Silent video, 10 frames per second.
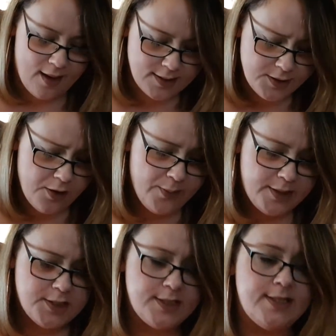I don't know, it
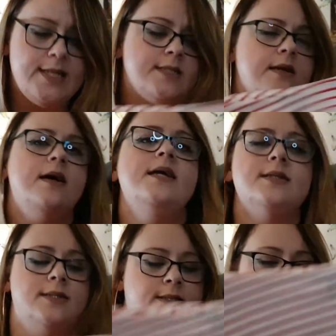just sits
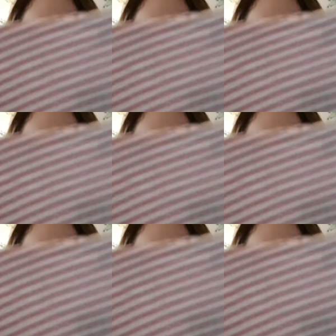nice,